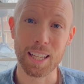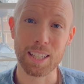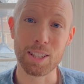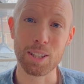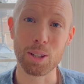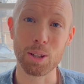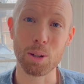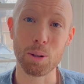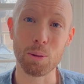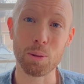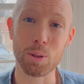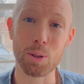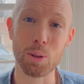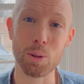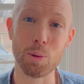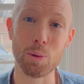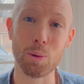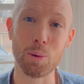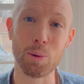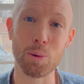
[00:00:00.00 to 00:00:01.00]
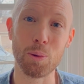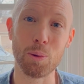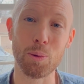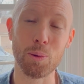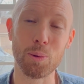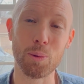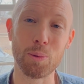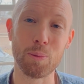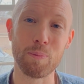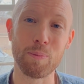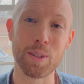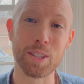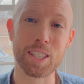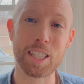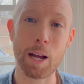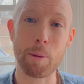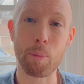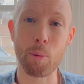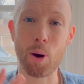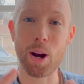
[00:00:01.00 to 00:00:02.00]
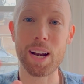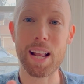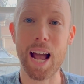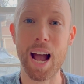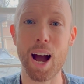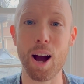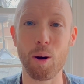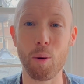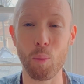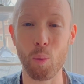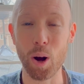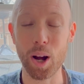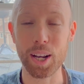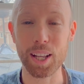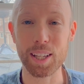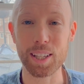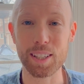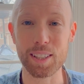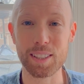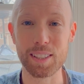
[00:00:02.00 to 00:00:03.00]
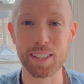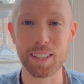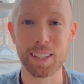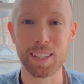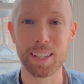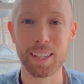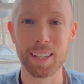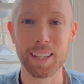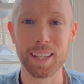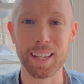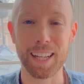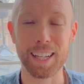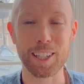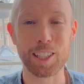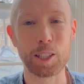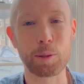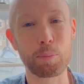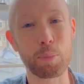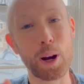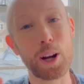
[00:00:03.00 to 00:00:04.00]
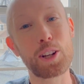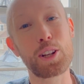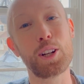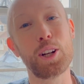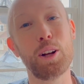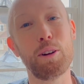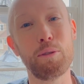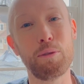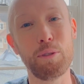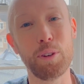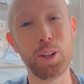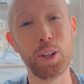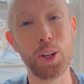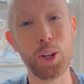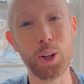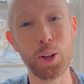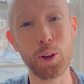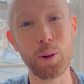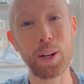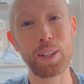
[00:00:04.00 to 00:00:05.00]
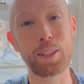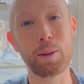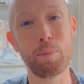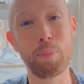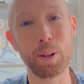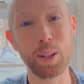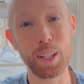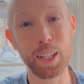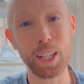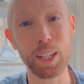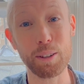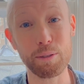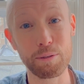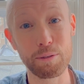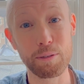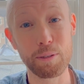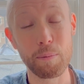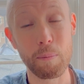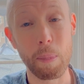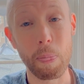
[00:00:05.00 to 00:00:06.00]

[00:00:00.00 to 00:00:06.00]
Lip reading: to separate out what is an expression of you as a belief,